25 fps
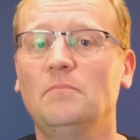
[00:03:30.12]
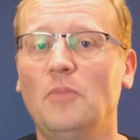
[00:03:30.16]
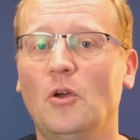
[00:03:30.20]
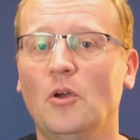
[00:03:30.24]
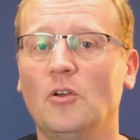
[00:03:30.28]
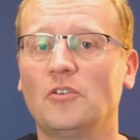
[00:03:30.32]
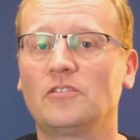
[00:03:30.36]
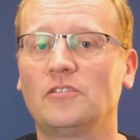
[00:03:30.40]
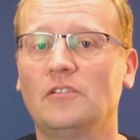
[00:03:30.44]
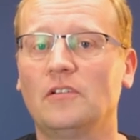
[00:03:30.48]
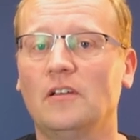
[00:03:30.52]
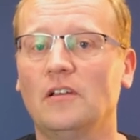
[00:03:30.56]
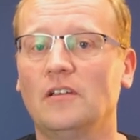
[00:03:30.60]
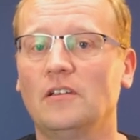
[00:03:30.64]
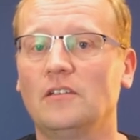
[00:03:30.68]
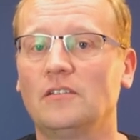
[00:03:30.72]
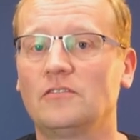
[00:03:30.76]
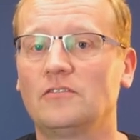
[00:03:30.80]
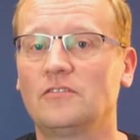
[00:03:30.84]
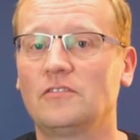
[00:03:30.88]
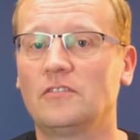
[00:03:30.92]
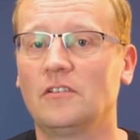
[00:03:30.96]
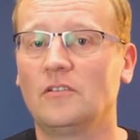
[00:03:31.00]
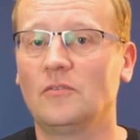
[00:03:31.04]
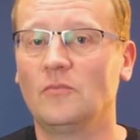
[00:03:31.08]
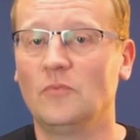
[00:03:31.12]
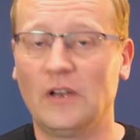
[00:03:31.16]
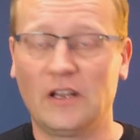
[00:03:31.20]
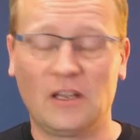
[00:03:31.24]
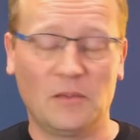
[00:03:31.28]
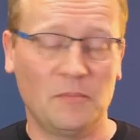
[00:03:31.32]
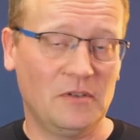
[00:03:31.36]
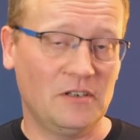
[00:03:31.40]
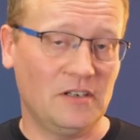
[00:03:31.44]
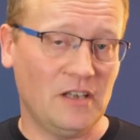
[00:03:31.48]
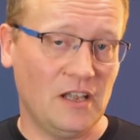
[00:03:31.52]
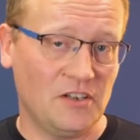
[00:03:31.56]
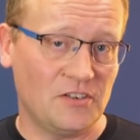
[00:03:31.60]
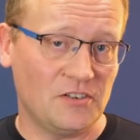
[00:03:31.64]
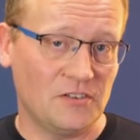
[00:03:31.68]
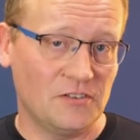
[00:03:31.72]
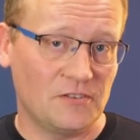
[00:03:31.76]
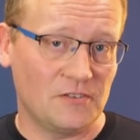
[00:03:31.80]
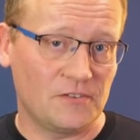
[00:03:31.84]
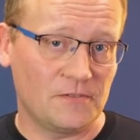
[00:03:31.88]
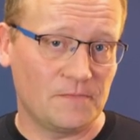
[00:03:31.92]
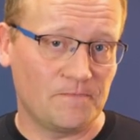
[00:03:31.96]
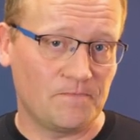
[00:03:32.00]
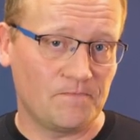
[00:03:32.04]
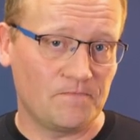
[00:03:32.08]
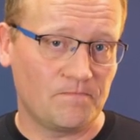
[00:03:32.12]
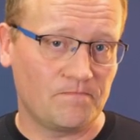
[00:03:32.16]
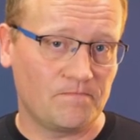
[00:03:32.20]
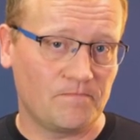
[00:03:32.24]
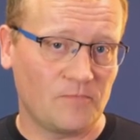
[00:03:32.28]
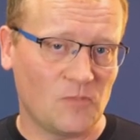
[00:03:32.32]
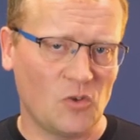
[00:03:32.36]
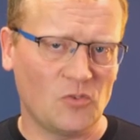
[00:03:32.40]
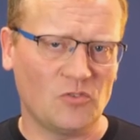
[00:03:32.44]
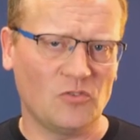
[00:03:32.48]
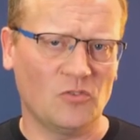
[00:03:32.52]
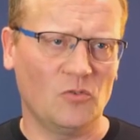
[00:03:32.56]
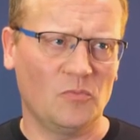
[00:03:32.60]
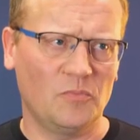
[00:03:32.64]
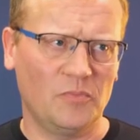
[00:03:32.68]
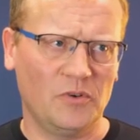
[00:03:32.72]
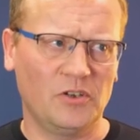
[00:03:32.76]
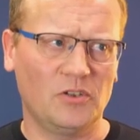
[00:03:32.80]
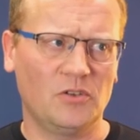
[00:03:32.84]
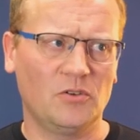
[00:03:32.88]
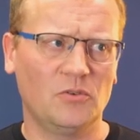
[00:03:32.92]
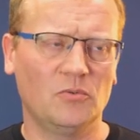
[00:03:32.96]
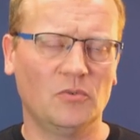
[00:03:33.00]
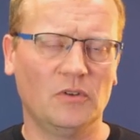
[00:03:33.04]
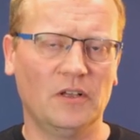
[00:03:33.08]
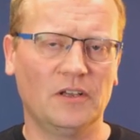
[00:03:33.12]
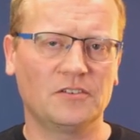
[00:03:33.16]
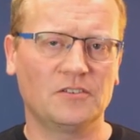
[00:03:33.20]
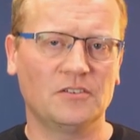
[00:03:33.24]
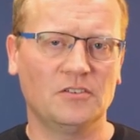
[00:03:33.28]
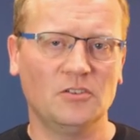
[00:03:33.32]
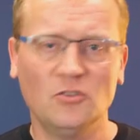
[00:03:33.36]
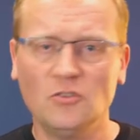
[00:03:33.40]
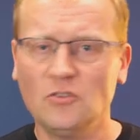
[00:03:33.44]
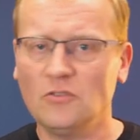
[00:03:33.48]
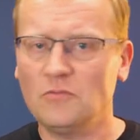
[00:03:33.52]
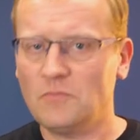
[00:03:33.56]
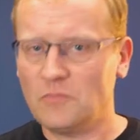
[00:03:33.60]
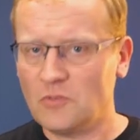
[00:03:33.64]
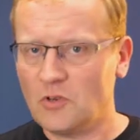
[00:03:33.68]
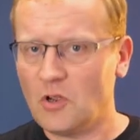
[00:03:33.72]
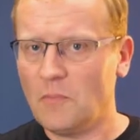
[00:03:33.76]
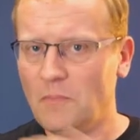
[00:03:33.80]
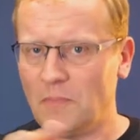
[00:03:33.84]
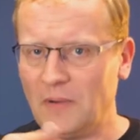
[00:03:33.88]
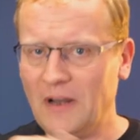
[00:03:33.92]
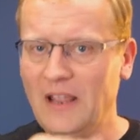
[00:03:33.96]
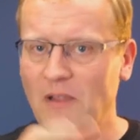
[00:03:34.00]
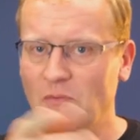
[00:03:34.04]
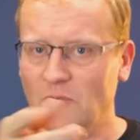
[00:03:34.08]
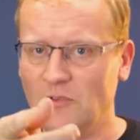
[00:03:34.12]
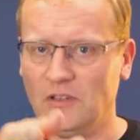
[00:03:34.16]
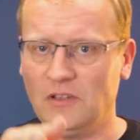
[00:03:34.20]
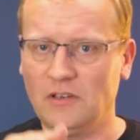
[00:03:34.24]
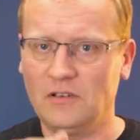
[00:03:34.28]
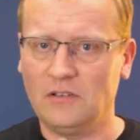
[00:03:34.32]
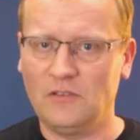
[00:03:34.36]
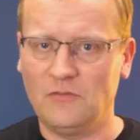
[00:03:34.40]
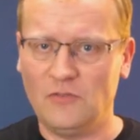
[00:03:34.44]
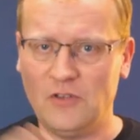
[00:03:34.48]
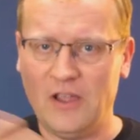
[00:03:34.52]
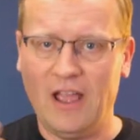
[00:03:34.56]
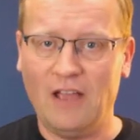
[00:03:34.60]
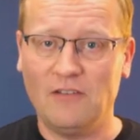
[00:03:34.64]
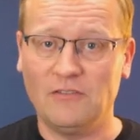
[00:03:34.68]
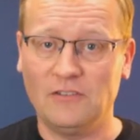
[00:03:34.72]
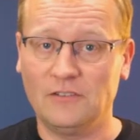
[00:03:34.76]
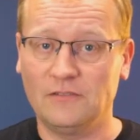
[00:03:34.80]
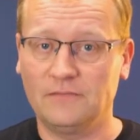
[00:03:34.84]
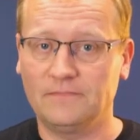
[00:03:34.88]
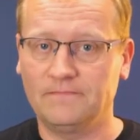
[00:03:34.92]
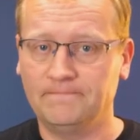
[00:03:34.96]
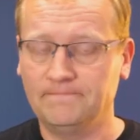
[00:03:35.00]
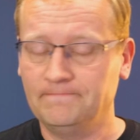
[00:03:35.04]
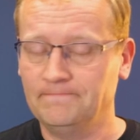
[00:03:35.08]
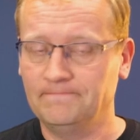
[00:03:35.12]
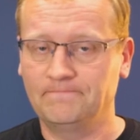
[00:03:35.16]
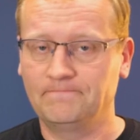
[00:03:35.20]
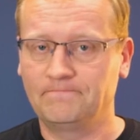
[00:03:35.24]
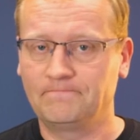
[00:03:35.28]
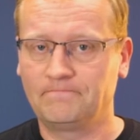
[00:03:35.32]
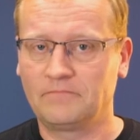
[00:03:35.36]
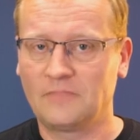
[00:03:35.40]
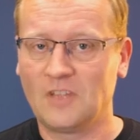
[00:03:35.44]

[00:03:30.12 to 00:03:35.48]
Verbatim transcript: personalized recommendations. Those are all pretty cool, actually. You should go play with it if you haven't. Hmm.